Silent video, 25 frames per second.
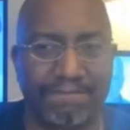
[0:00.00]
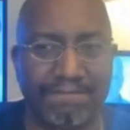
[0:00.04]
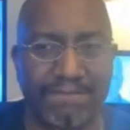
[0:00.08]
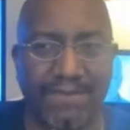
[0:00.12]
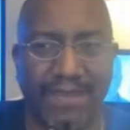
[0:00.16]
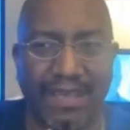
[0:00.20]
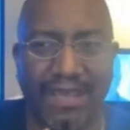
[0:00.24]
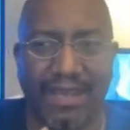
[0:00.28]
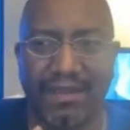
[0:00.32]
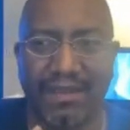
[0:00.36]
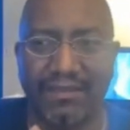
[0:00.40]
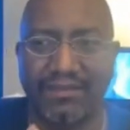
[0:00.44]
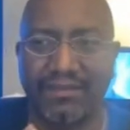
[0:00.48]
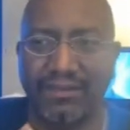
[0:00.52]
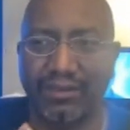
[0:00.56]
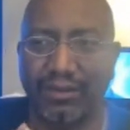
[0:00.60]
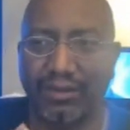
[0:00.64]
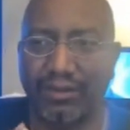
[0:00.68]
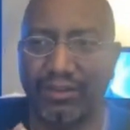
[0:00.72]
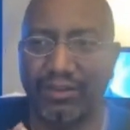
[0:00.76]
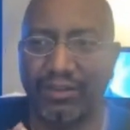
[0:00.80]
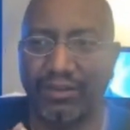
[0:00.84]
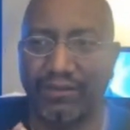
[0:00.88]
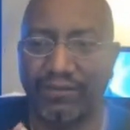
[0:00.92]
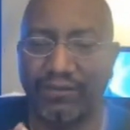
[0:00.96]
and I see
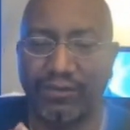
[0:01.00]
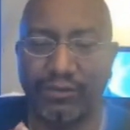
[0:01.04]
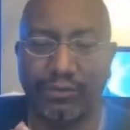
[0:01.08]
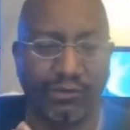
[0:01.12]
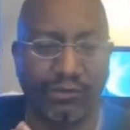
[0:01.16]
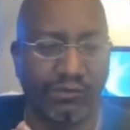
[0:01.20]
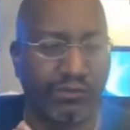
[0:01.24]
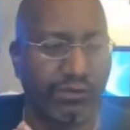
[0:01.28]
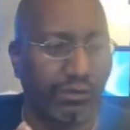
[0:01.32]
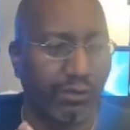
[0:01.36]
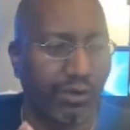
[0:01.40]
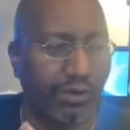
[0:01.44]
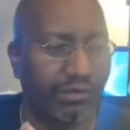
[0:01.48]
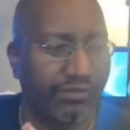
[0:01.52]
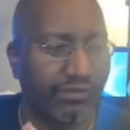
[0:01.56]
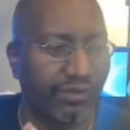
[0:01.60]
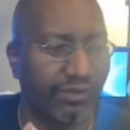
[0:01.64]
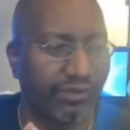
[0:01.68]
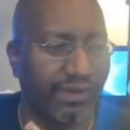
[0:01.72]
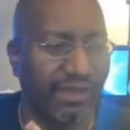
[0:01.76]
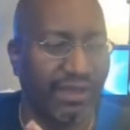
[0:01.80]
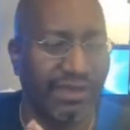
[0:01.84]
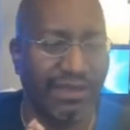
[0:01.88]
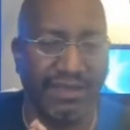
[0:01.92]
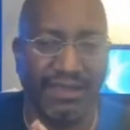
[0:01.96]
only a few of you are still
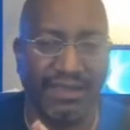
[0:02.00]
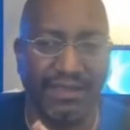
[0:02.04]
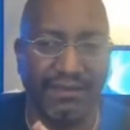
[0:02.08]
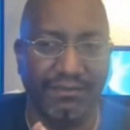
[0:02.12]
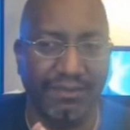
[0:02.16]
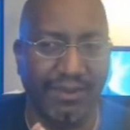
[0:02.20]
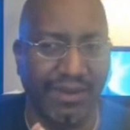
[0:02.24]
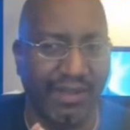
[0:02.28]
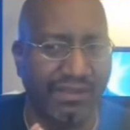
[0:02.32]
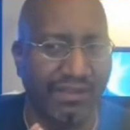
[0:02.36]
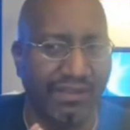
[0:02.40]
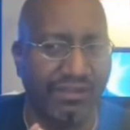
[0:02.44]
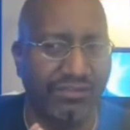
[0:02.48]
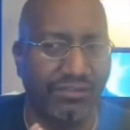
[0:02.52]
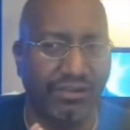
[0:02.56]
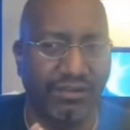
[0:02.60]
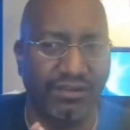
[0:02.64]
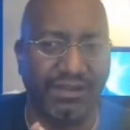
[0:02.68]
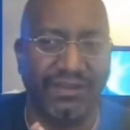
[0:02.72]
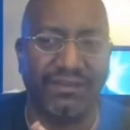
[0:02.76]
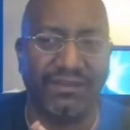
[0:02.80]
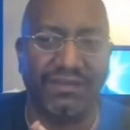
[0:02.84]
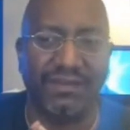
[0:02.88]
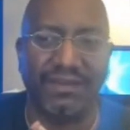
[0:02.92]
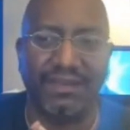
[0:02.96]
getting it, but at least you're
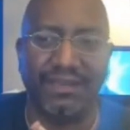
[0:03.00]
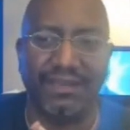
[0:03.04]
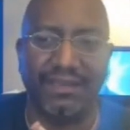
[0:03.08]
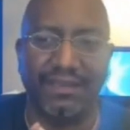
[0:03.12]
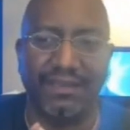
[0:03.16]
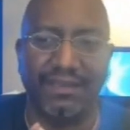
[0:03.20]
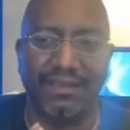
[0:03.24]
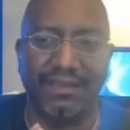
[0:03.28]
listening.